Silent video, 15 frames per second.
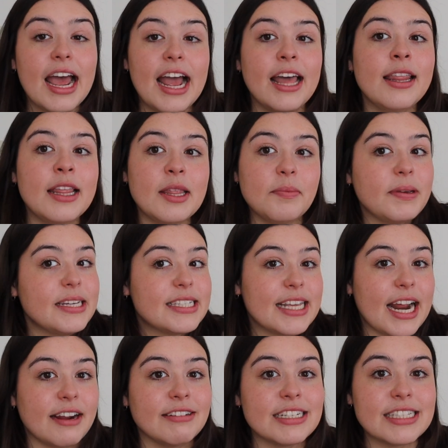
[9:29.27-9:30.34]
And then the piece
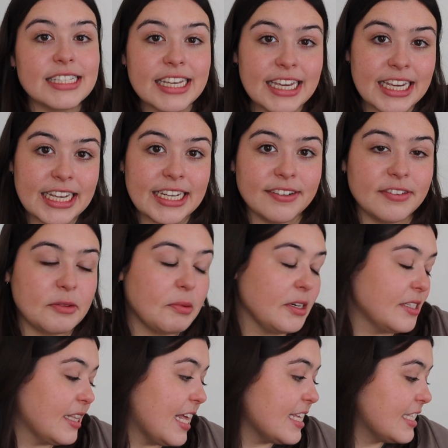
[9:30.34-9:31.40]
that I received, the
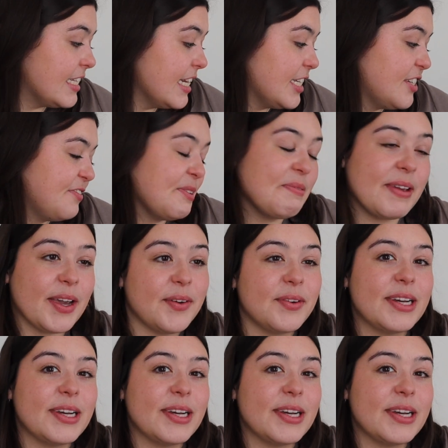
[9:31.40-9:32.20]
person that stitched for me,